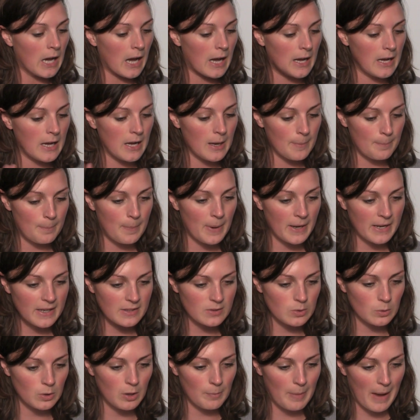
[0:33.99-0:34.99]
But
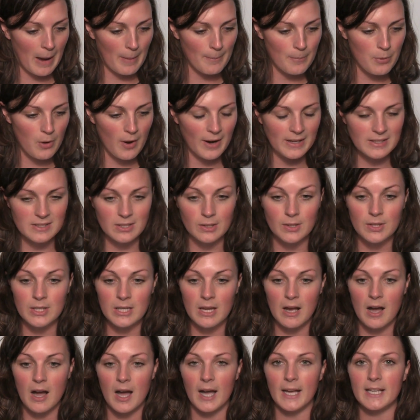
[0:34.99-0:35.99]
it's all about brights on
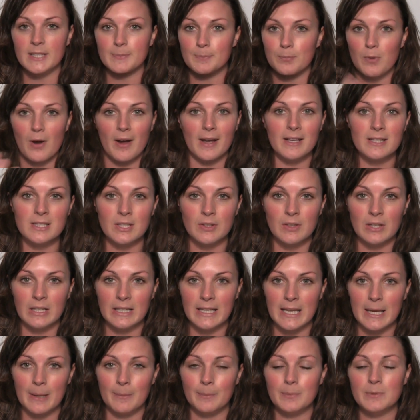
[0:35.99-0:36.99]
the eyes, brights on the
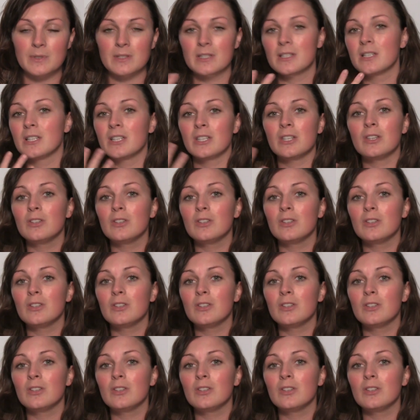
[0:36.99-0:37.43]
lips.